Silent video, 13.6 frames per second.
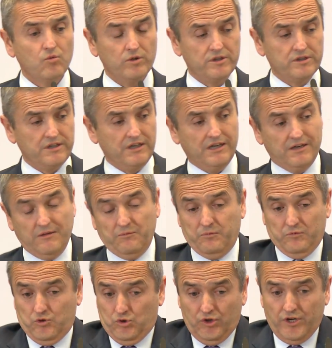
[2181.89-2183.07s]
With, uh,
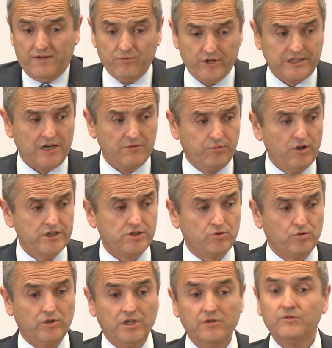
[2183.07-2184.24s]
you don't have monetary policy
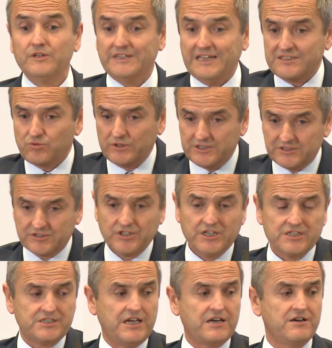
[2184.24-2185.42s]
to dilute, that's what
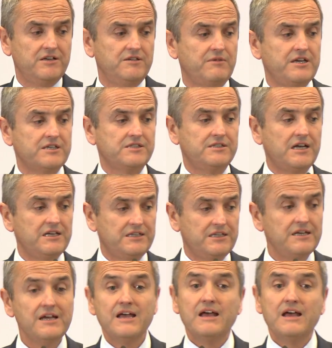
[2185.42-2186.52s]
triggers the aggregate demand externality